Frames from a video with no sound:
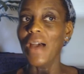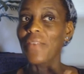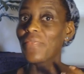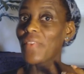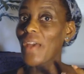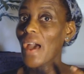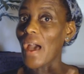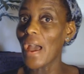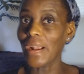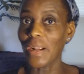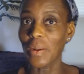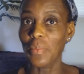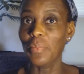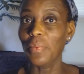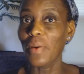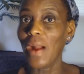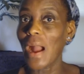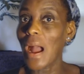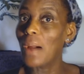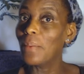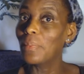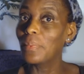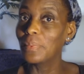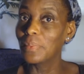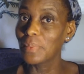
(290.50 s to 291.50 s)
that I could
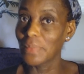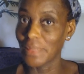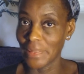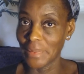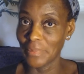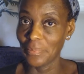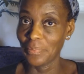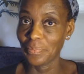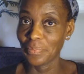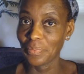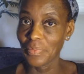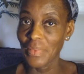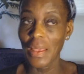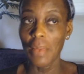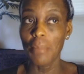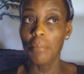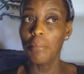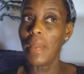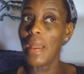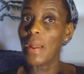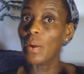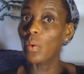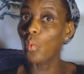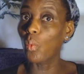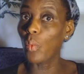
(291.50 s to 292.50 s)
probably
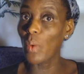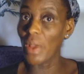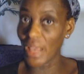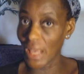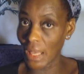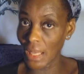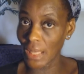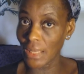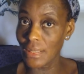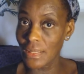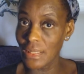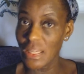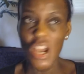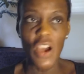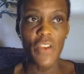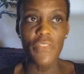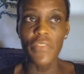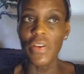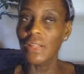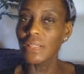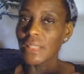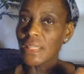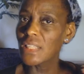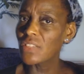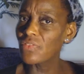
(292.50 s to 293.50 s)
make wigs
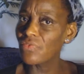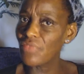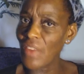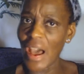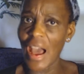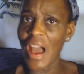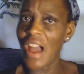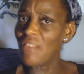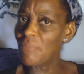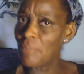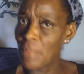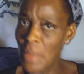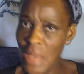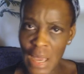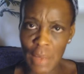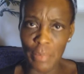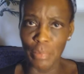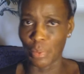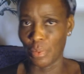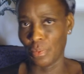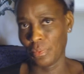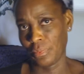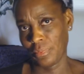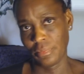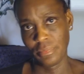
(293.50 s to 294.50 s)
for at least 5
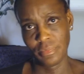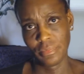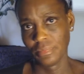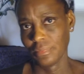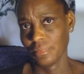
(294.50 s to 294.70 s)
people.